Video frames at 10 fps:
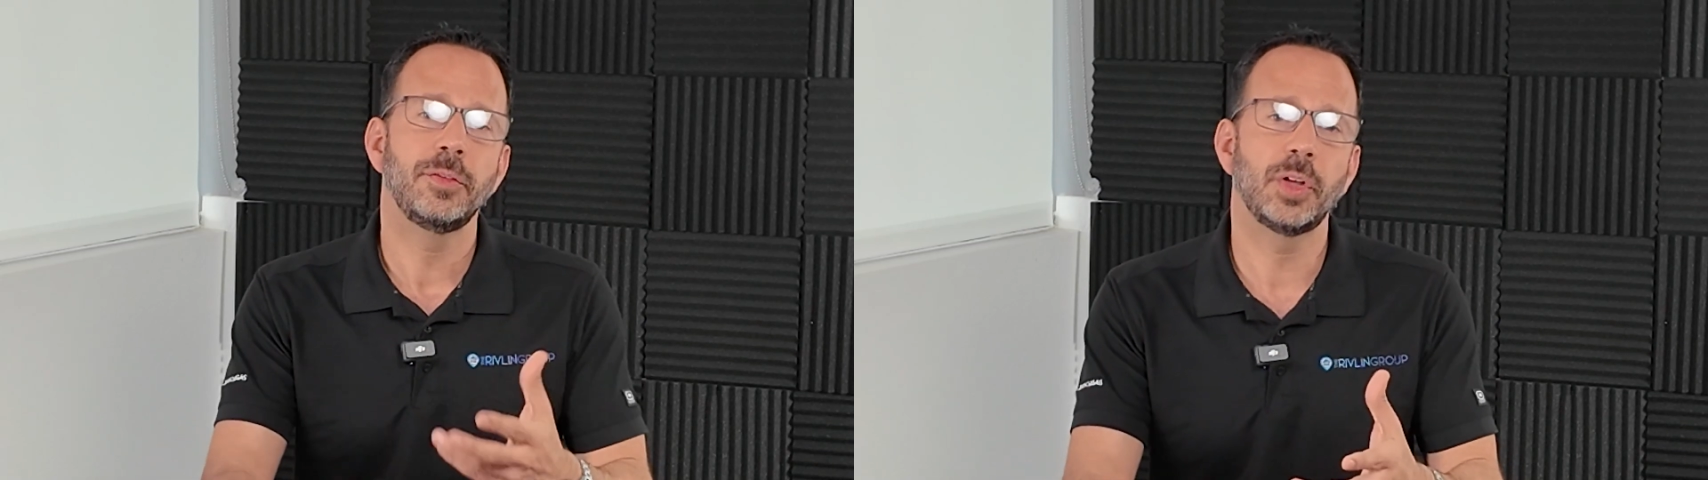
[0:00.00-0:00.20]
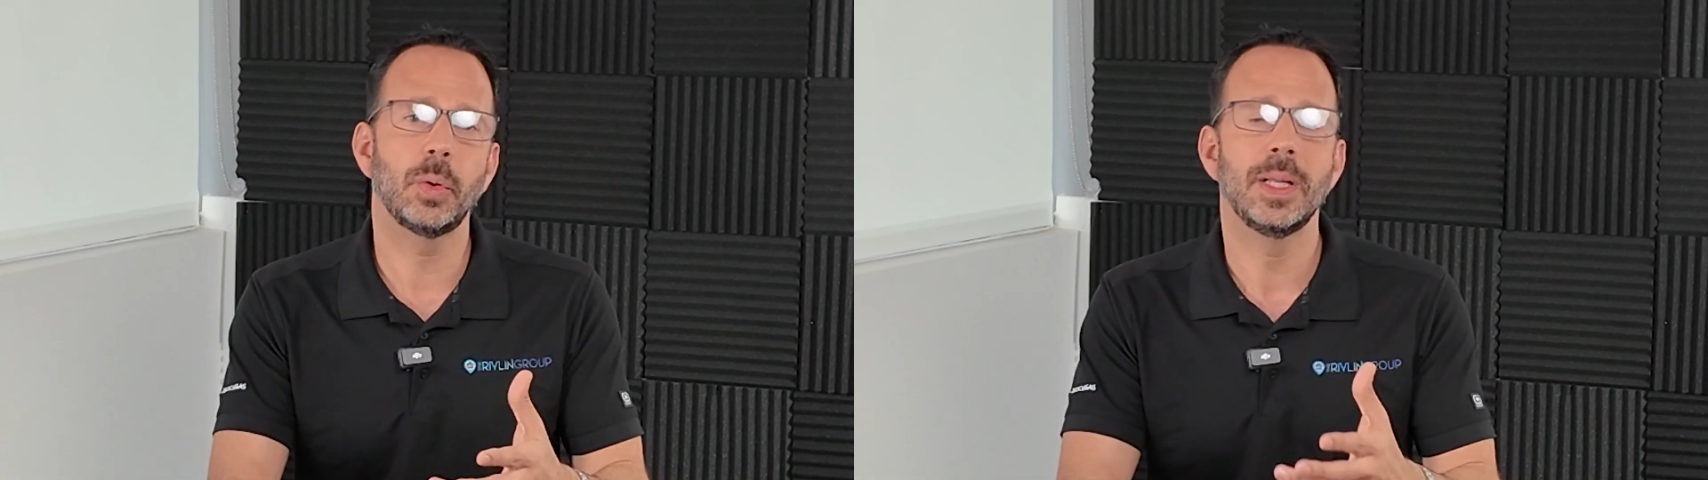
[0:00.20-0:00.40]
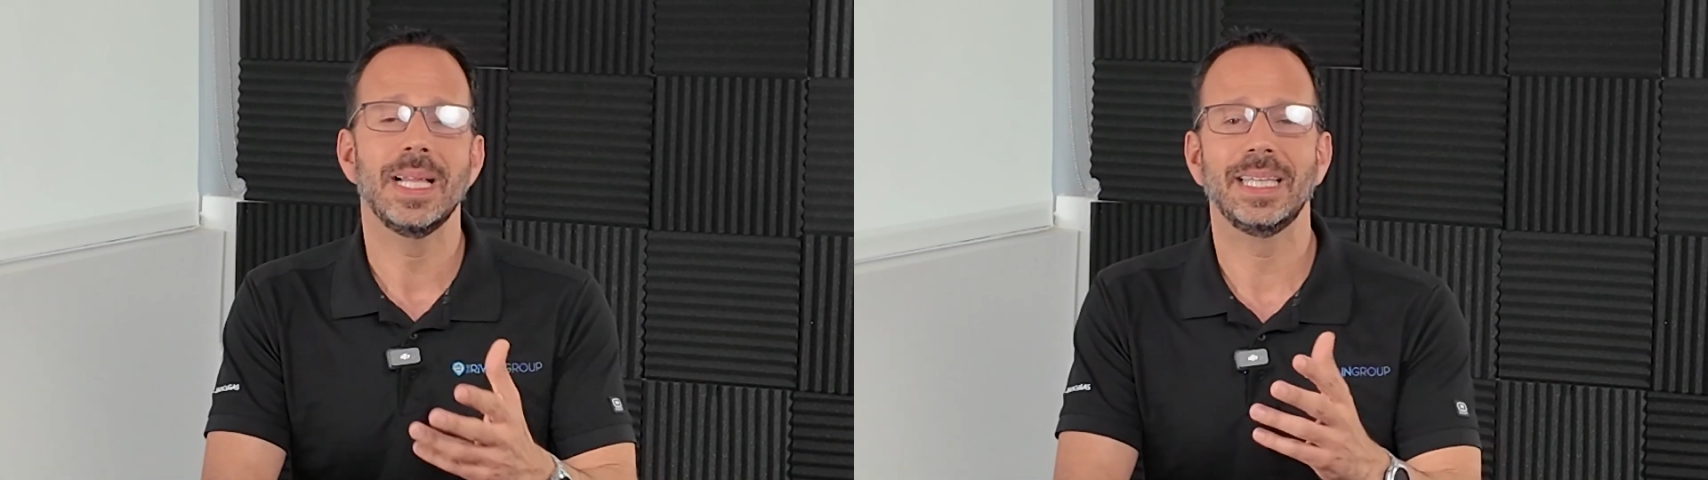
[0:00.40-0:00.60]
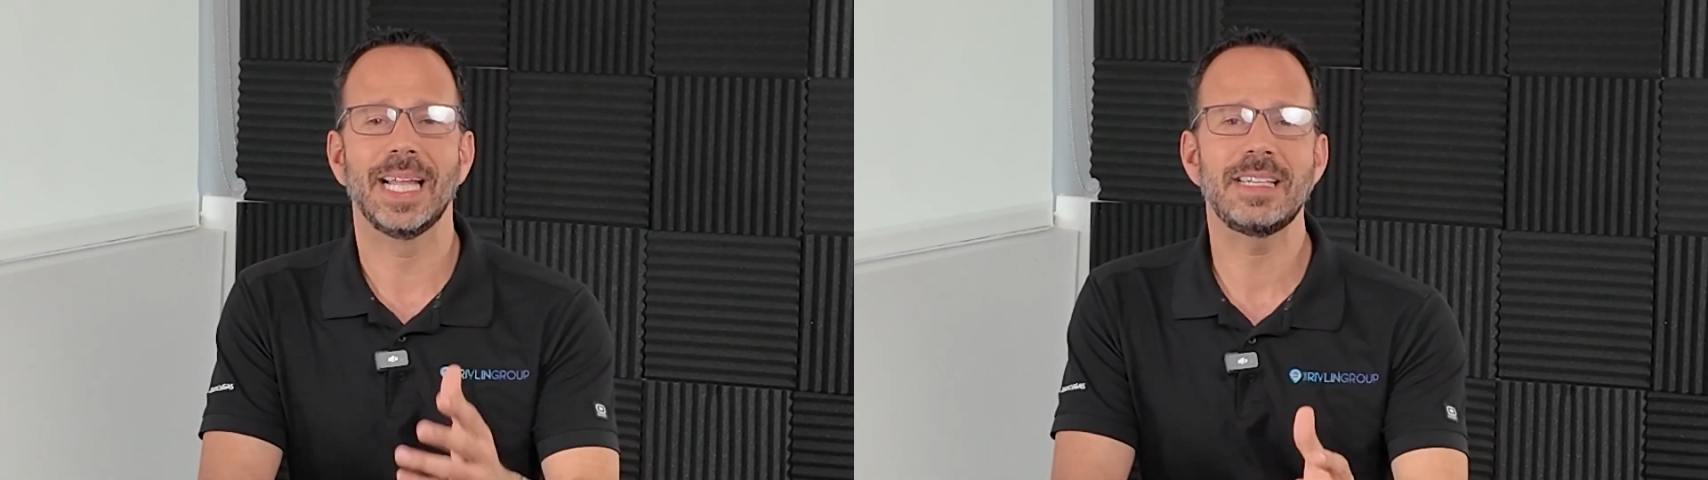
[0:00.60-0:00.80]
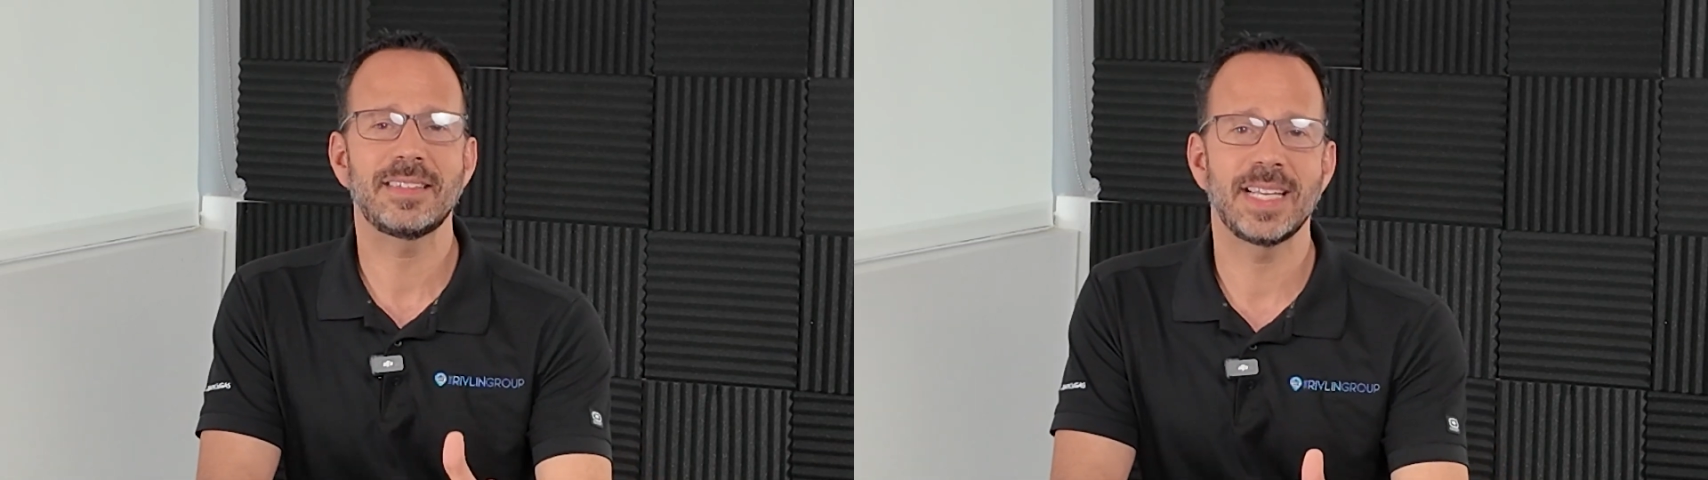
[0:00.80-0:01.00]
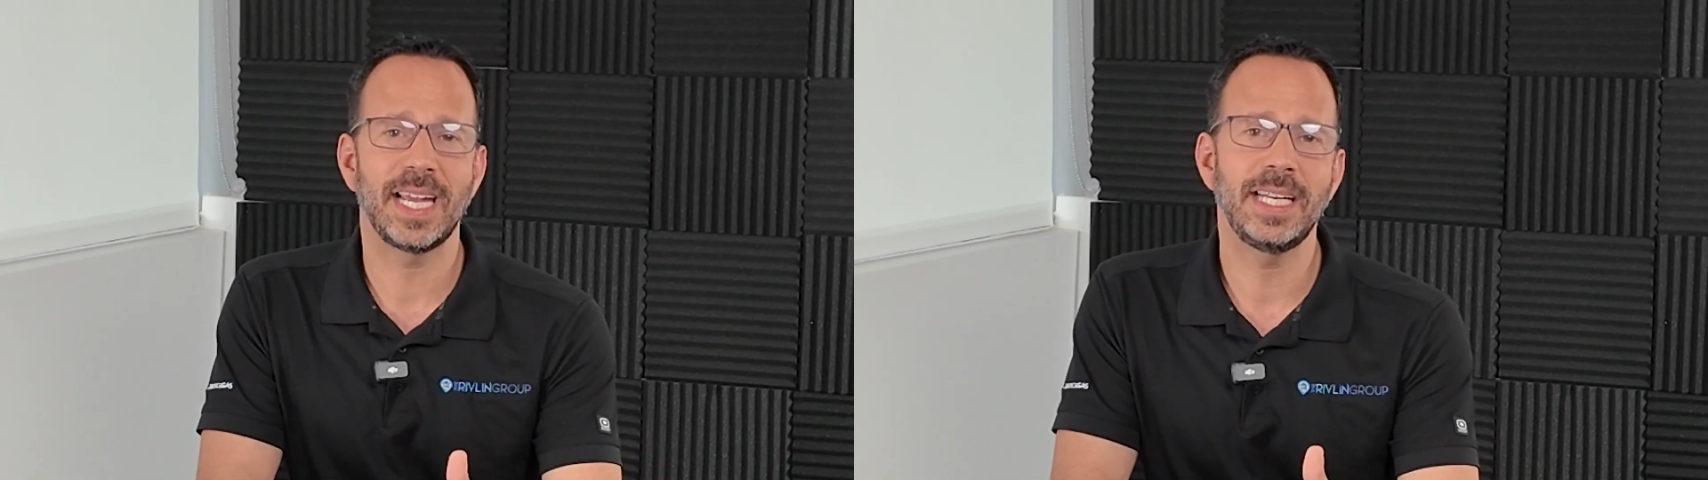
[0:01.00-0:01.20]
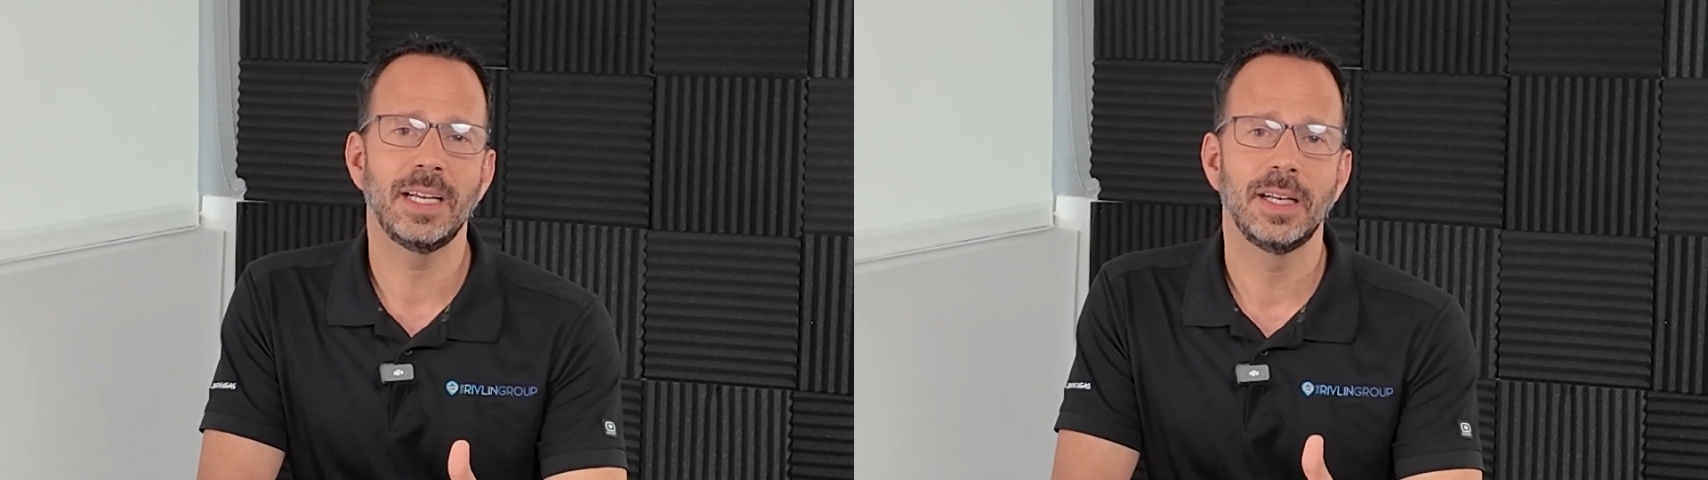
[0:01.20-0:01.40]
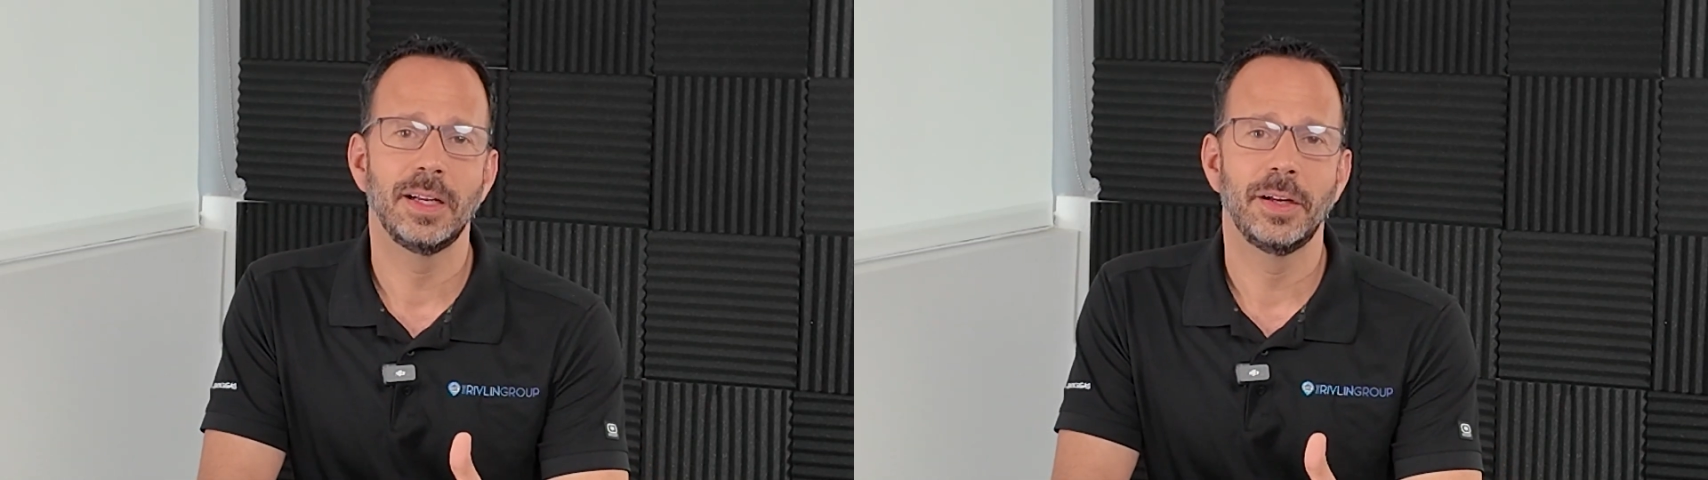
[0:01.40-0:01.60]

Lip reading: So let's say